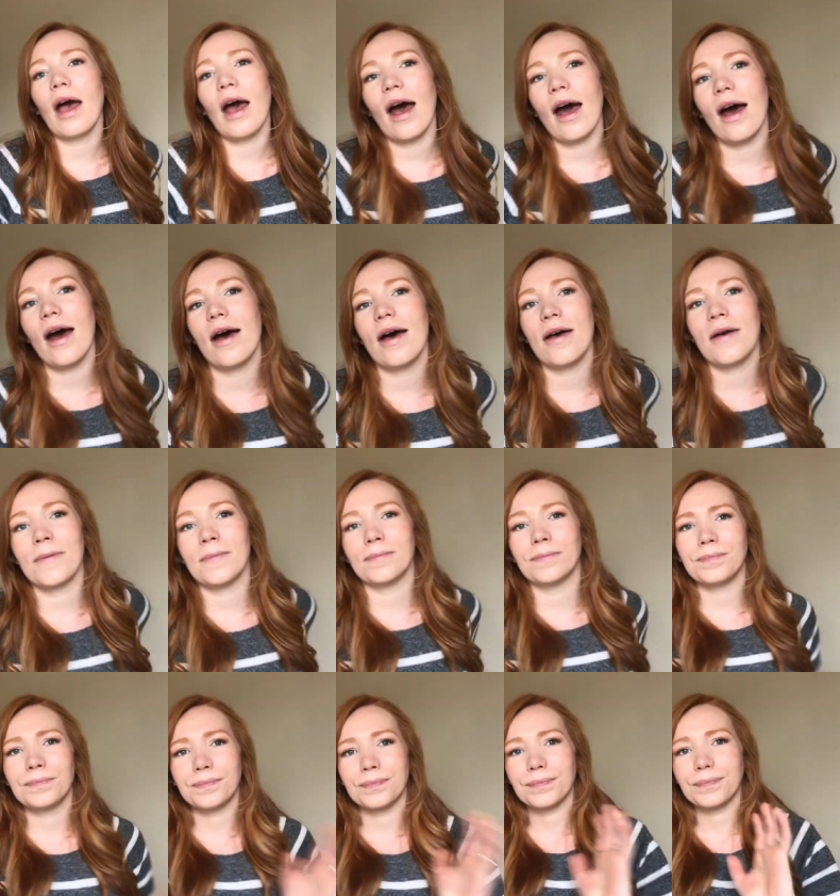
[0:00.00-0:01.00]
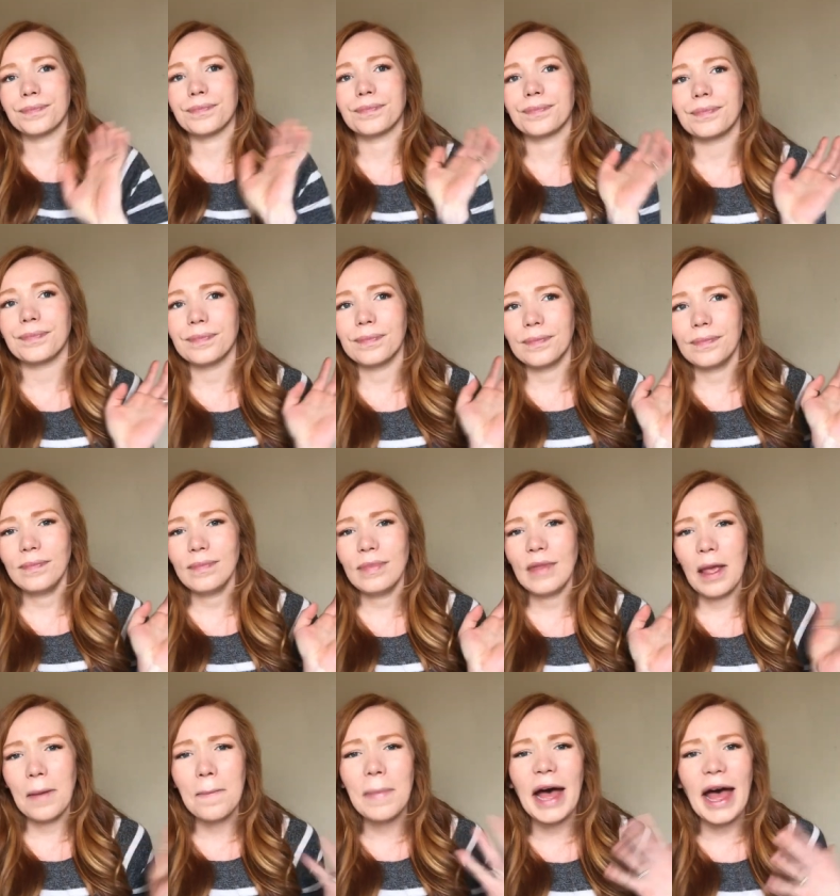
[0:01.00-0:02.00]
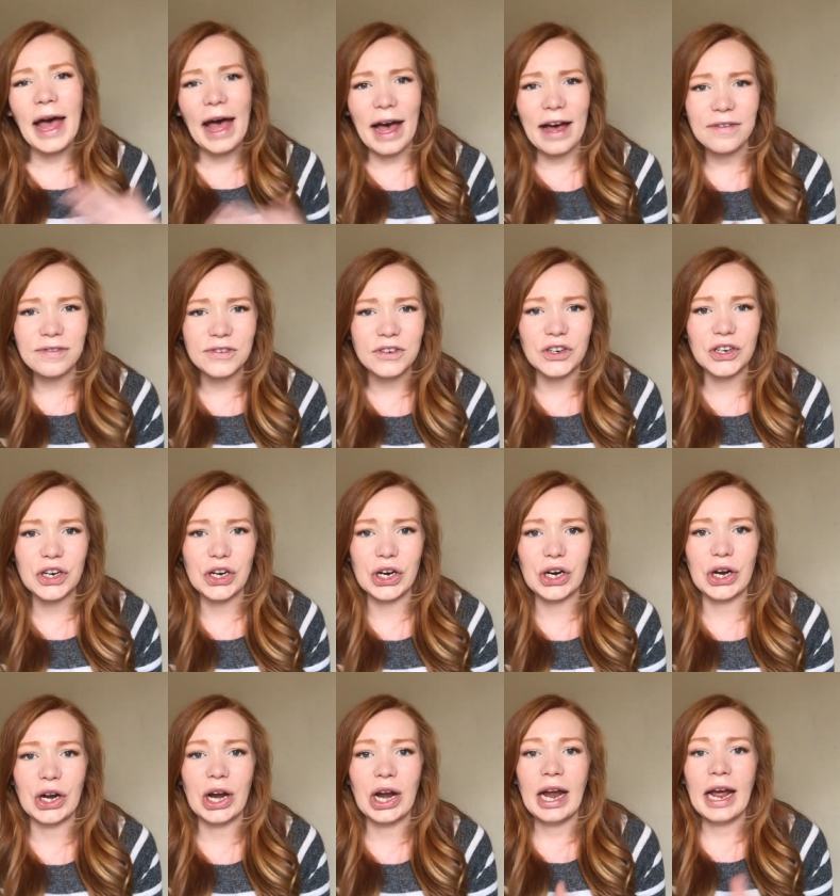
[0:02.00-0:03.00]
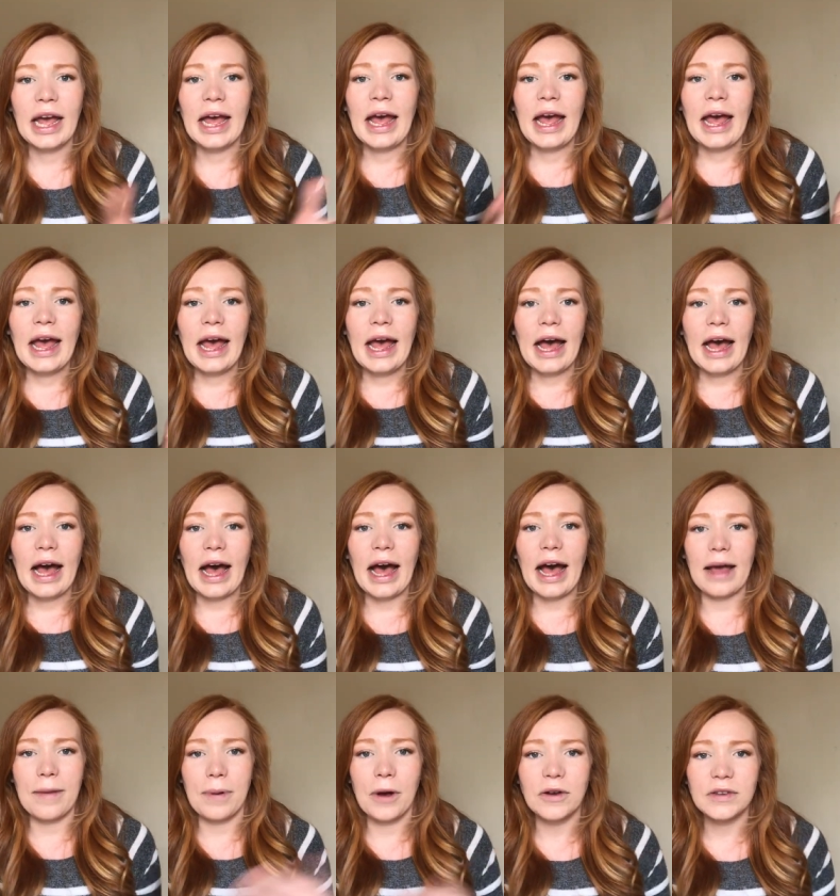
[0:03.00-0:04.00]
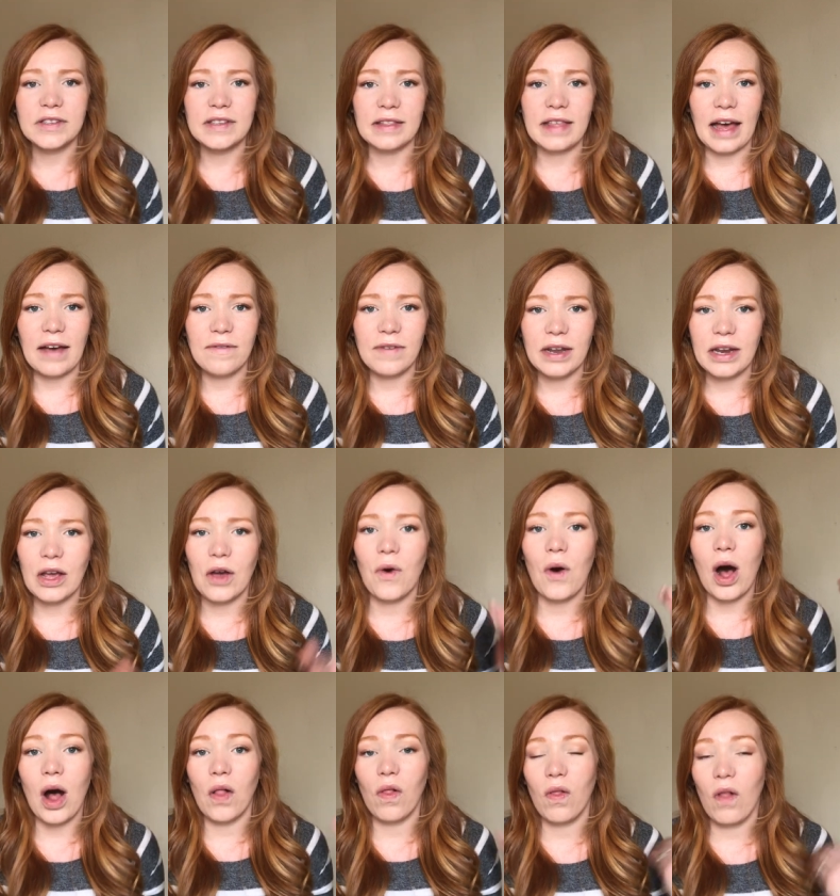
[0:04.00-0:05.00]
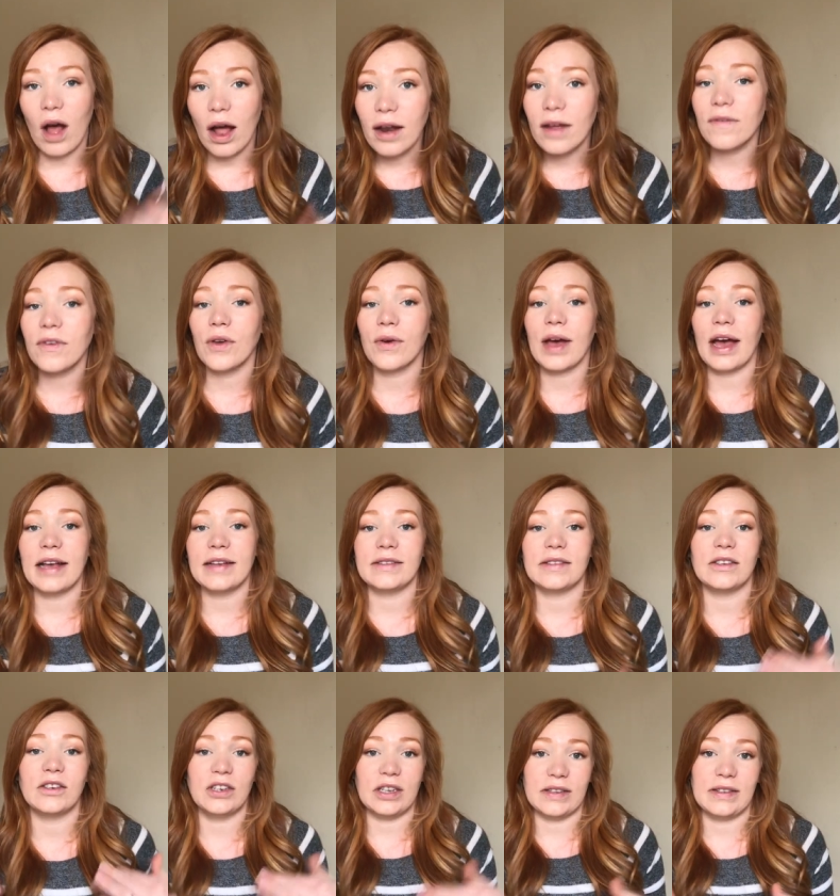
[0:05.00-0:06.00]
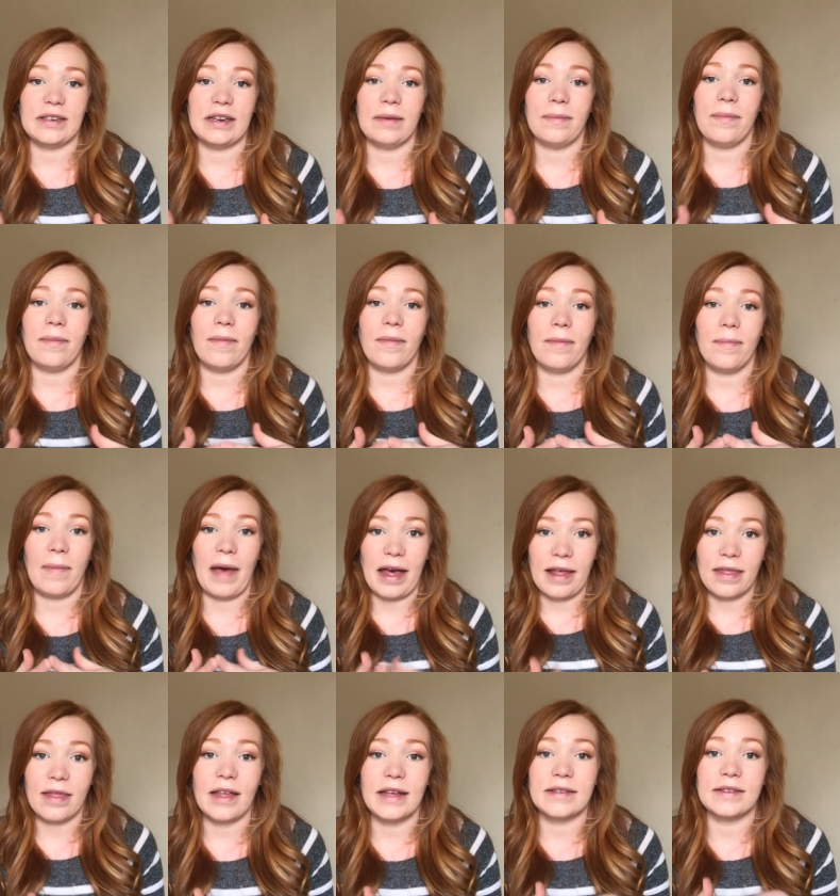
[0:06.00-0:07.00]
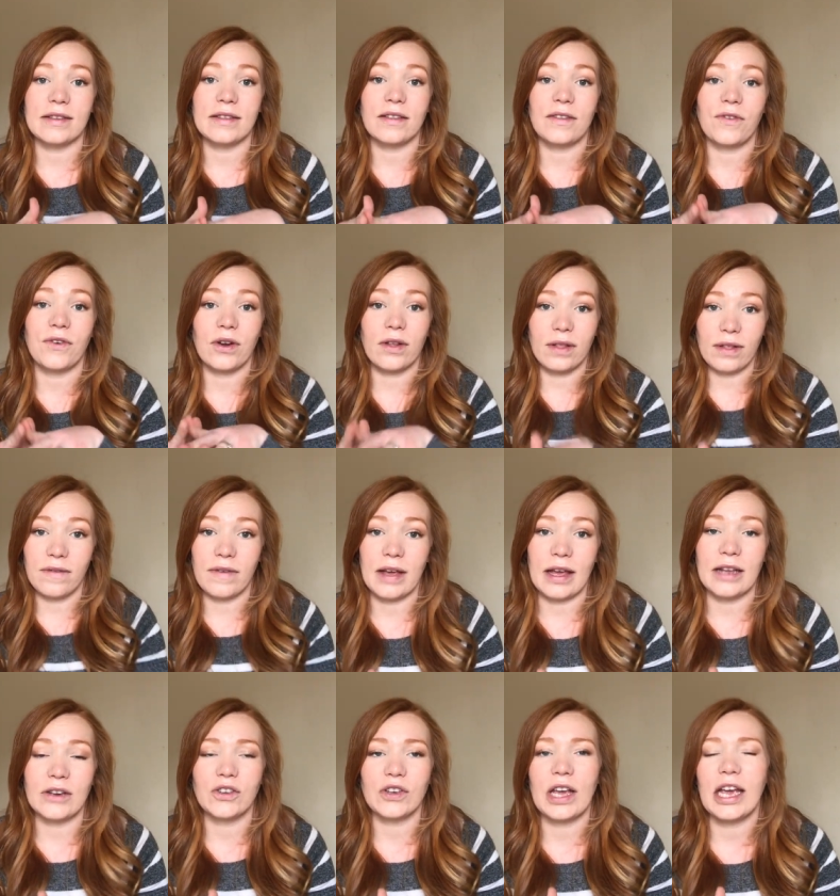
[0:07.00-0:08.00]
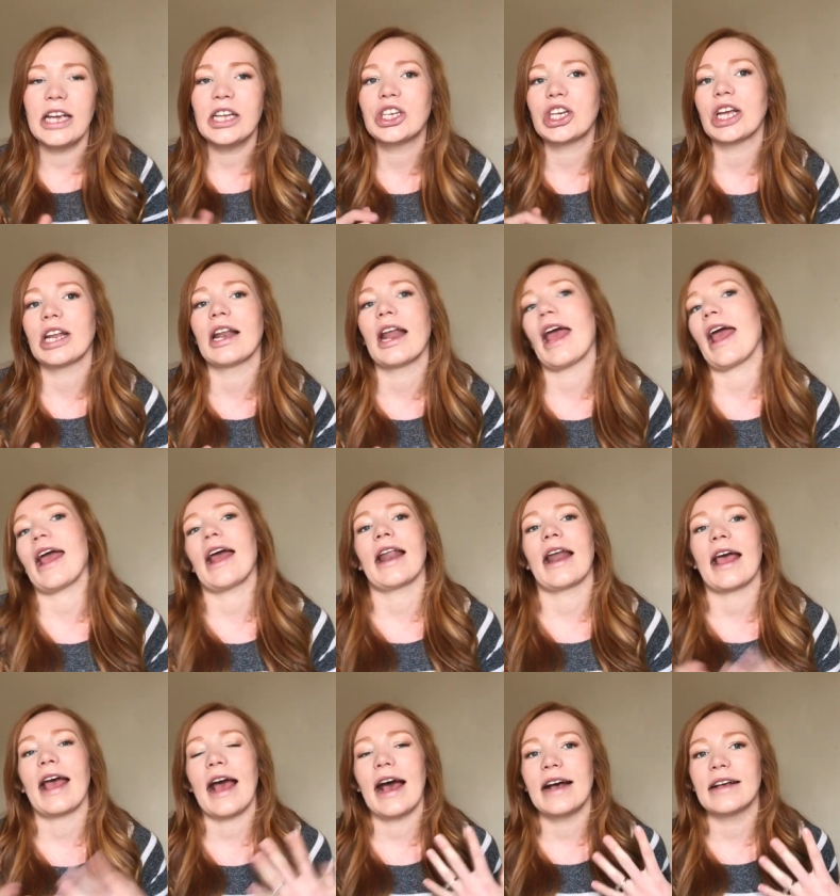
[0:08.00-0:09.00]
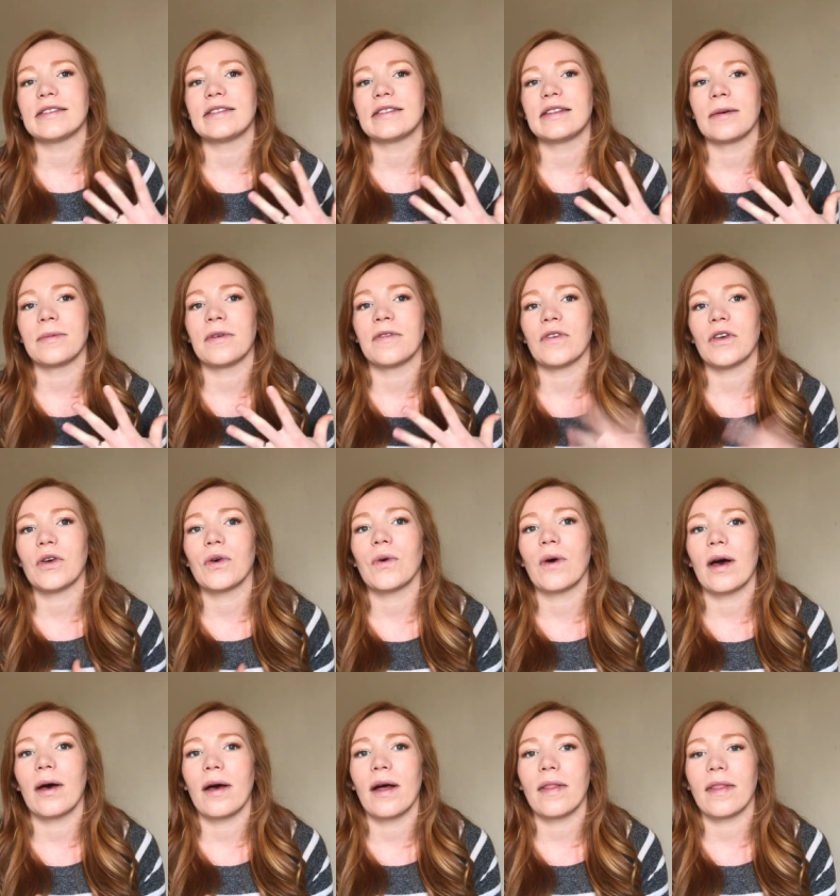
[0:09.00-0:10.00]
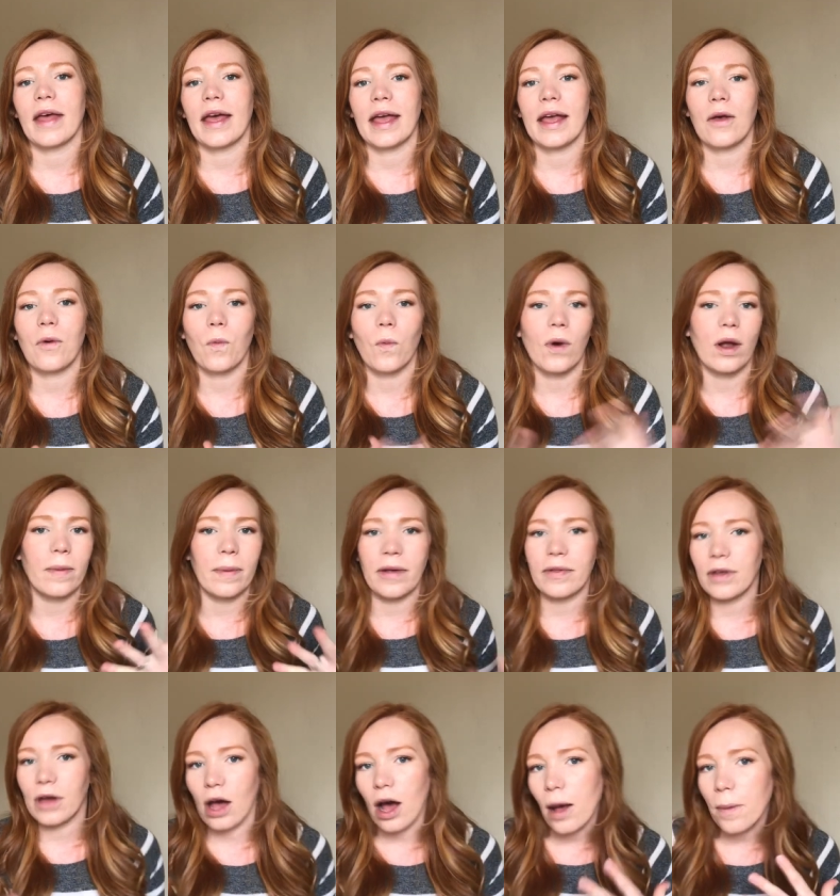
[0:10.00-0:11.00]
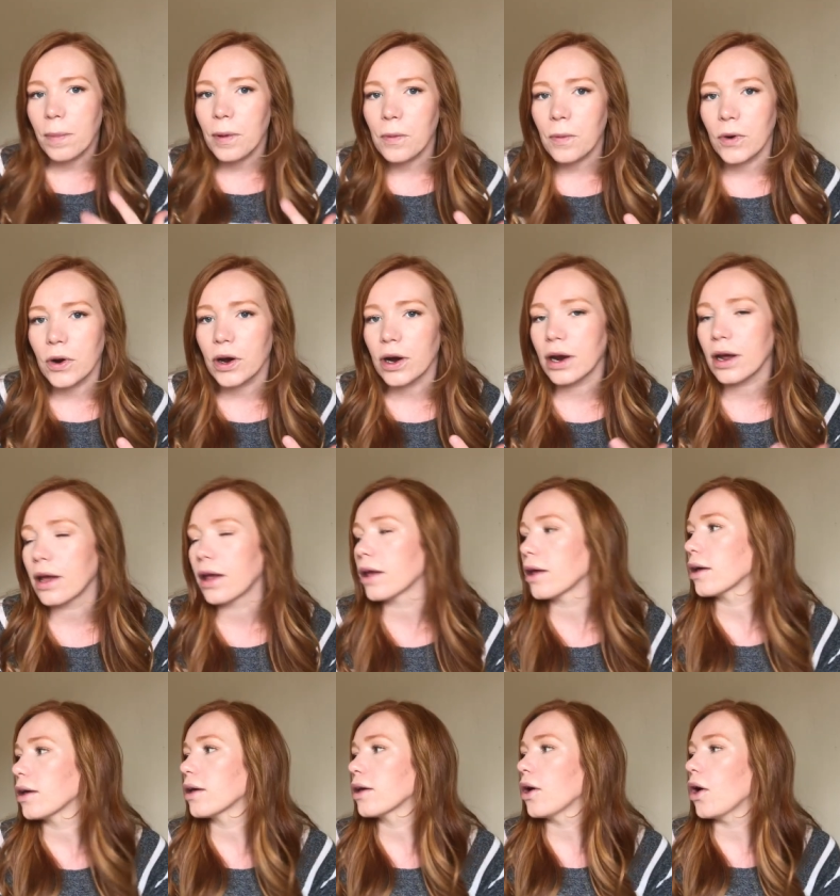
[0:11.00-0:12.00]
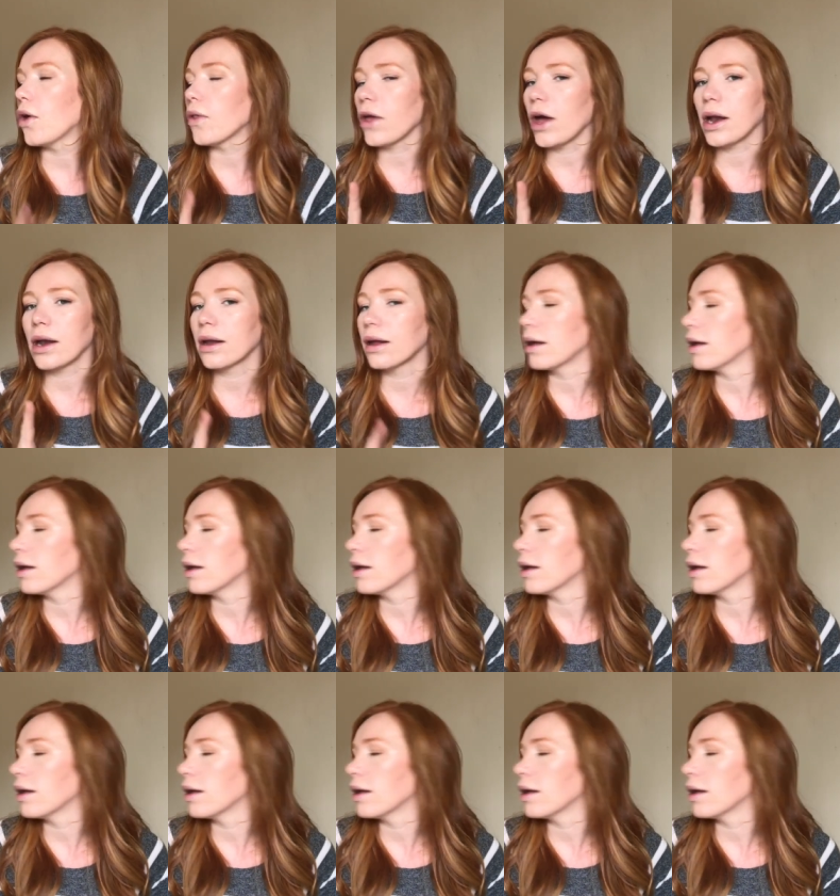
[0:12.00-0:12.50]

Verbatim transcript: Um, but after I posted that video, a lot of you guys suggested Math Lessons for a Living Education, and I asked some of you, like, what about the copy work? Hold on.